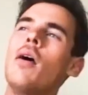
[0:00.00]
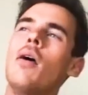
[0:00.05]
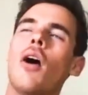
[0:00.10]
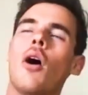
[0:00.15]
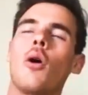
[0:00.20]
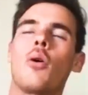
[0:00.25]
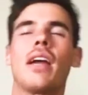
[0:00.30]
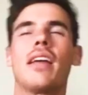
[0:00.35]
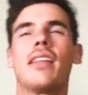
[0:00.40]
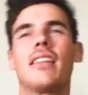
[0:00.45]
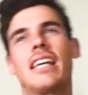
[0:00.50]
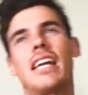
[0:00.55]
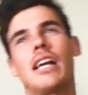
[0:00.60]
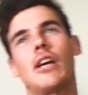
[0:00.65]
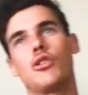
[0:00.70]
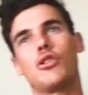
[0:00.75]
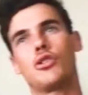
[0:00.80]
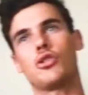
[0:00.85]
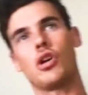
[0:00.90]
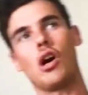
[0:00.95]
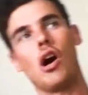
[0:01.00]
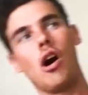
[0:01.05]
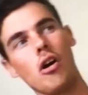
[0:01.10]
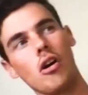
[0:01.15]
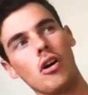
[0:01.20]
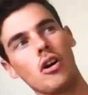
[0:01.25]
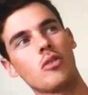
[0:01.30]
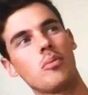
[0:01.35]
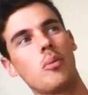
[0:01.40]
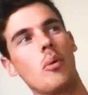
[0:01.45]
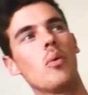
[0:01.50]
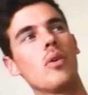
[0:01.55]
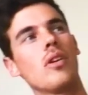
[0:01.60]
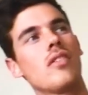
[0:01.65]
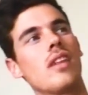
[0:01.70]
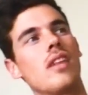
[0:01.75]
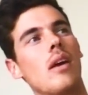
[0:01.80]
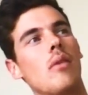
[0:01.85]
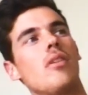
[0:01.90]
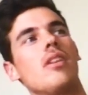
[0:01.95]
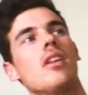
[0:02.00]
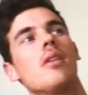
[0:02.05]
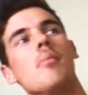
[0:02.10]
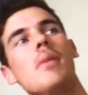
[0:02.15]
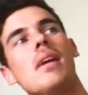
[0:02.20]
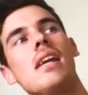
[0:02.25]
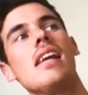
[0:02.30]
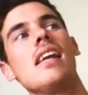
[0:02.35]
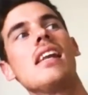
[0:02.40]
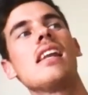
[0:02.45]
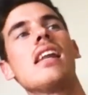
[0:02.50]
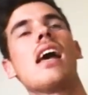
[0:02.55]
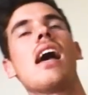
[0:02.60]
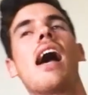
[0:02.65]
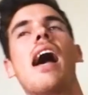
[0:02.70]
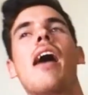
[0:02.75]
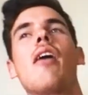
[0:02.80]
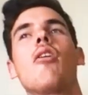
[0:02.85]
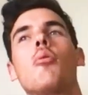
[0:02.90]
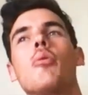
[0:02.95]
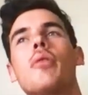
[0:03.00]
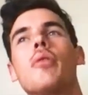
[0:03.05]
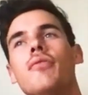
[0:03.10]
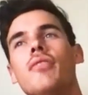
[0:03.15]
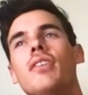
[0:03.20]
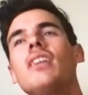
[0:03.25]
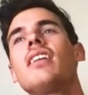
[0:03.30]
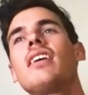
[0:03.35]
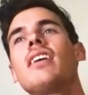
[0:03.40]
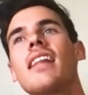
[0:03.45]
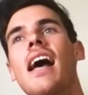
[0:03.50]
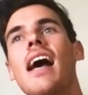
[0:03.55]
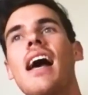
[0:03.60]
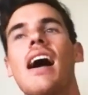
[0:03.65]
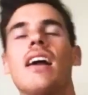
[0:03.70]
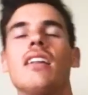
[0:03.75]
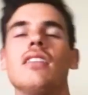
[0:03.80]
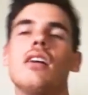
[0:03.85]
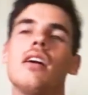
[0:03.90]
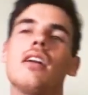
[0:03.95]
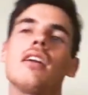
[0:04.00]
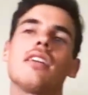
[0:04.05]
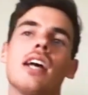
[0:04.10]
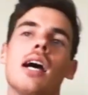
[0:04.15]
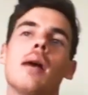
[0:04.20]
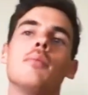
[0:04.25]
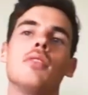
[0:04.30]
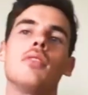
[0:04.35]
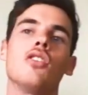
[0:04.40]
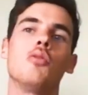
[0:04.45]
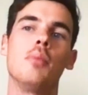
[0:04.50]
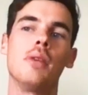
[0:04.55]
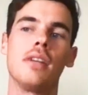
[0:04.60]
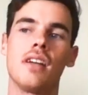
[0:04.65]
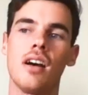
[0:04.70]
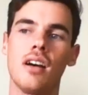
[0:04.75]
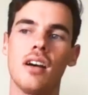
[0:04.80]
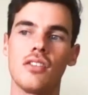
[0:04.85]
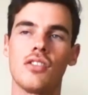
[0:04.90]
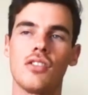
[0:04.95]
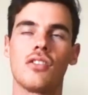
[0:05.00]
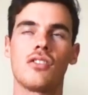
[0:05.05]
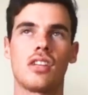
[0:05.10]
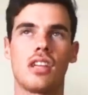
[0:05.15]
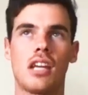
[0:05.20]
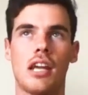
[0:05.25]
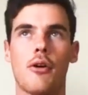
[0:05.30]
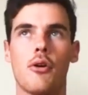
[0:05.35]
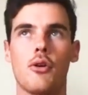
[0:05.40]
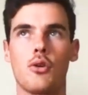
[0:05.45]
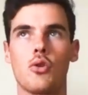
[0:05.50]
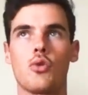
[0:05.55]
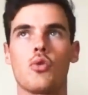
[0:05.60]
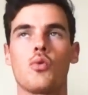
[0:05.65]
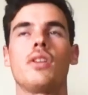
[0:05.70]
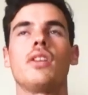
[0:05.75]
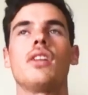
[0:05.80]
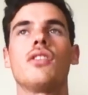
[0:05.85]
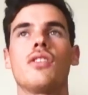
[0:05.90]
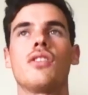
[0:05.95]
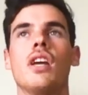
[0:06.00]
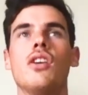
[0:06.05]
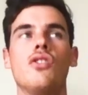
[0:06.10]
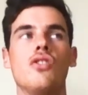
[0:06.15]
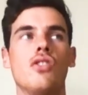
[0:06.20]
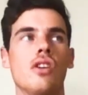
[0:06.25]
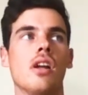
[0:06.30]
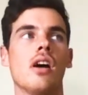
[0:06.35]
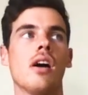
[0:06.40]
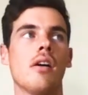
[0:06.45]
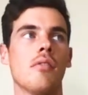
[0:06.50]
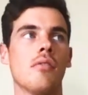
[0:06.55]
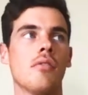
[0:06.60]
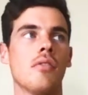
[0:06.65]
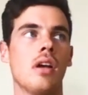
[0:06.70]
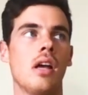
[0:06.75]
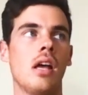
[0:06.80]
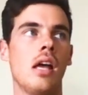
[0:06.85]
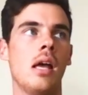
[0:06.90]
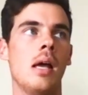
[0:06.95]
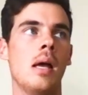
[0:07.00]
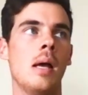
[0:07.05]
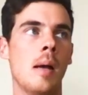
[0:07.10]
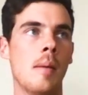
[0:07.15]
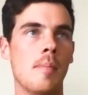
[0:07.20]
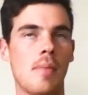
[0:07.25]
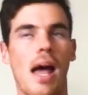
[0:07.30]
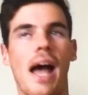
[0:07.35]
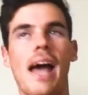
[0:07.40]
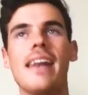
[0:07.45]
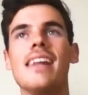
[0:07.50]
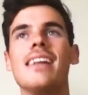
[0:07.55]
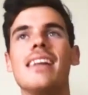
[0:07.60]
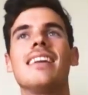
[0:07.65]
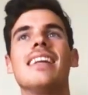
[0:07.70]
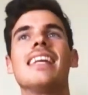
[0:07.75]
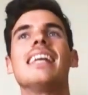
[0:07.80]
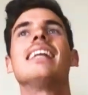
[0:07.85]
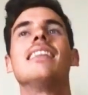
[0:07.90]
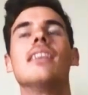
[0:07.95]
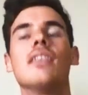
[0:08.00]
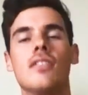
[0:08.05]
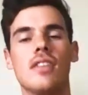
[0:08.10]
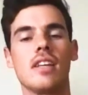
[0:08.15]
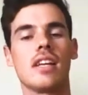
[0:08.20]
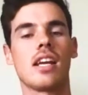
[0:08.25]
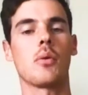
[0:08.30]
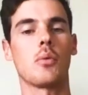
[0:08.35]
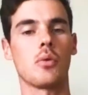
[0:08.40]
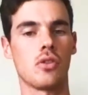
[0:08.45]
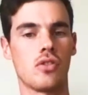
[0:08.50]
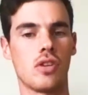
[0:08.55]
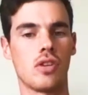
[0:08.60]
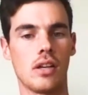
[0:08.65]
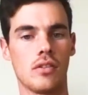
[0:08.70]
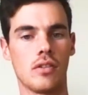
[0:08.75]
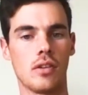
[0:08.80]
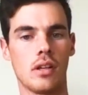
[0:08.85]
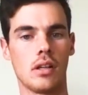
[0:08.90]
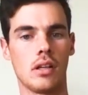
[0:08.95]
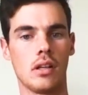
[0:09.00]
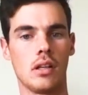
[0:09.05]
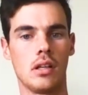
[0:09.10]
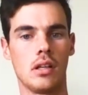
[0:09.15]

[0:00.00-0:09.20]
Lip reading: okay, the character arc, but what does that really mean? How are we feeling that? A lot of times it's because it's a character's realization of, I didn't need this thing I was chasing,